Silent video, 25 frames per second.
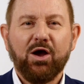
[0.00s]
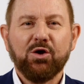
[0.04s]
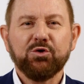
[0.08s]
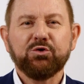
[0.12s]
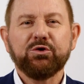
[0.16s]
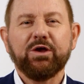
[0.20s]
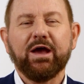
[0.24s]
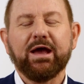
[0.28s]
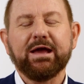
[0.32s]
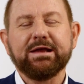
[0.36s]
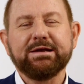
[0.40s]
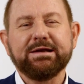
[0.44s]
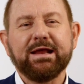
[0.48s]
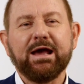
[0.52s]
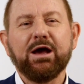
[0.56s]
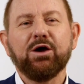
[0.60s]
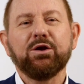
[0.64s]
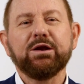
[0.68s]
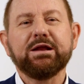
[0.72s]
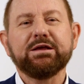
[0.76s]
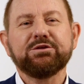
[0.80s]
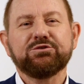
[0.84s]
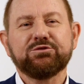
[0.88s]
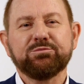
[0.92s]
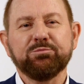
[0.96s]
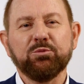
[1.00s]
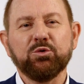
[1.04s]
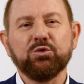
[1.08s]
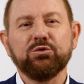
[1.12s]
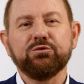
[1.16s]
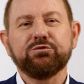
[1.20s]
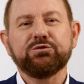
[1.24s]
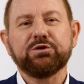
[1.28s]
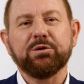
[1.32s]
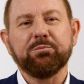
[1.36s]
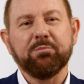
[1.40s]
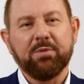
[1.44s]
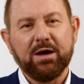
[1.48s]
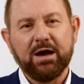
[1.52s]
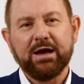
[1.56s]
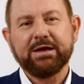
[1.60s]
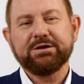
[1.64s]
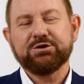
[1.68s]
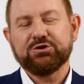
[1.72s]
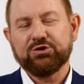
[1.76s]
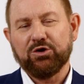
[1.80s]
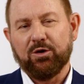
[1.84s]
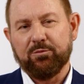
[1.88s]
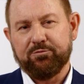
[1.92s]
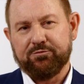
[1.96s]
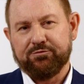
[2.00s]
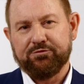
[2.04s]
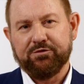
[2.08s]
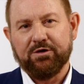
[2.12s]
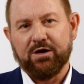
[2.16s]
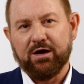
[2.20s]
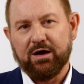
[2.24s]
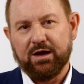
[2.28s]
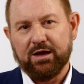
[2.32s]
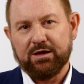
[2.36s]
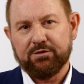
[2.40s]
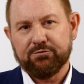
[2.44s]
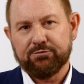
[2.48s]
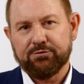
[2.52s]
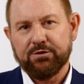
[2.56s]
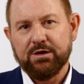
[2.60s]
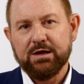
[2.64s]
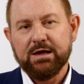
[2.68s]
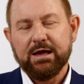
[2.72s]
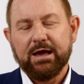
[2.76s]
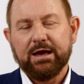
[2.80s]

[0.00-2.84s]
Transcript: Okay, now let's move to my top 5.